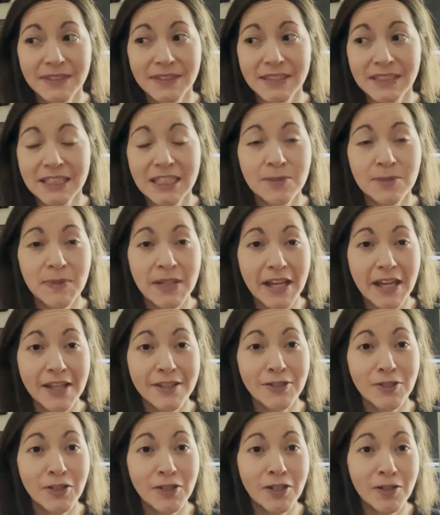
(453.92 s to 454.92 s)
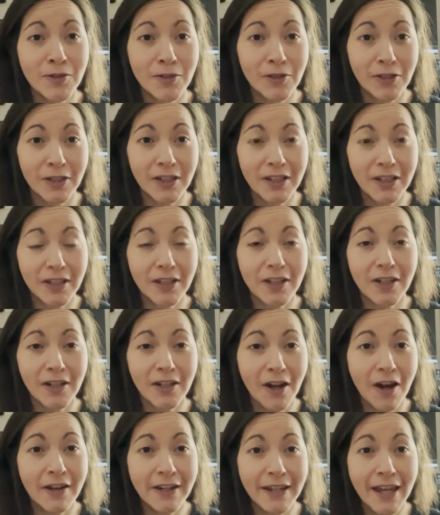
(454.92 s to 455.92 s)
just because they're
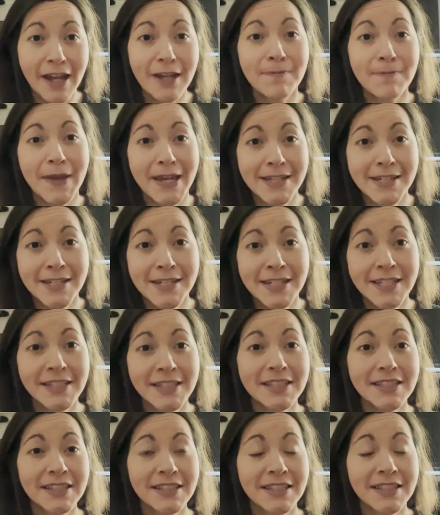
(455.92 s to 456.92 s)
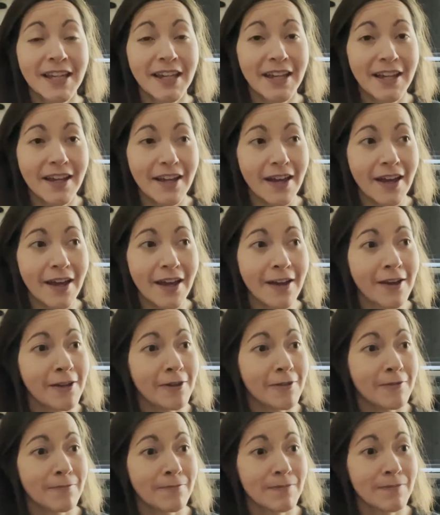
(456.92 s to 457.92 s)
cardiac patients.
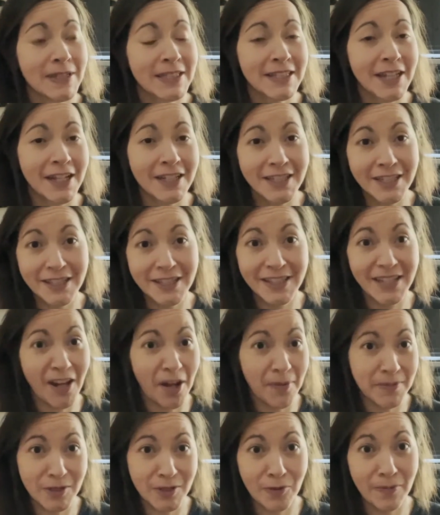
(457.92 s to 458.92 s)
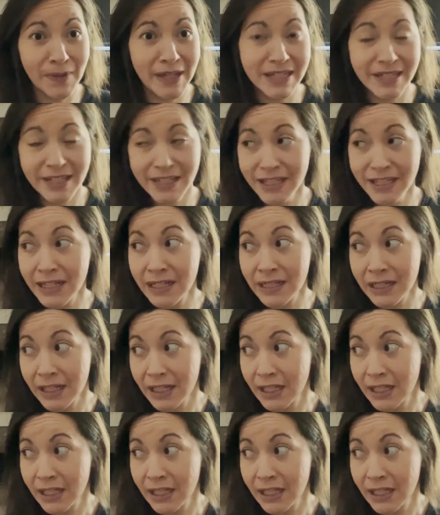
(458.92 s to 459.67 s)
It's not just an observation,